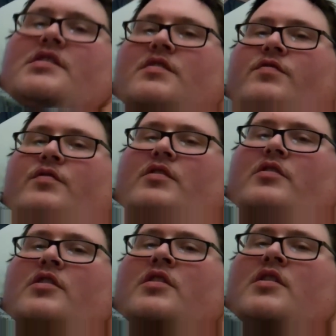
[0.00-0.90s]
as a
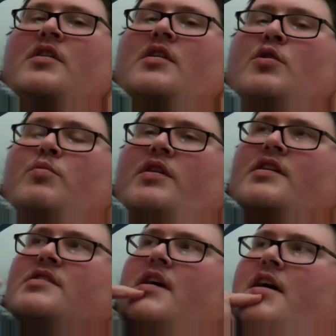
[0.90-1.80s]
filler,
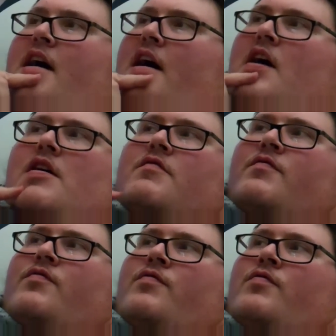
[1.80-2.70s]
because I have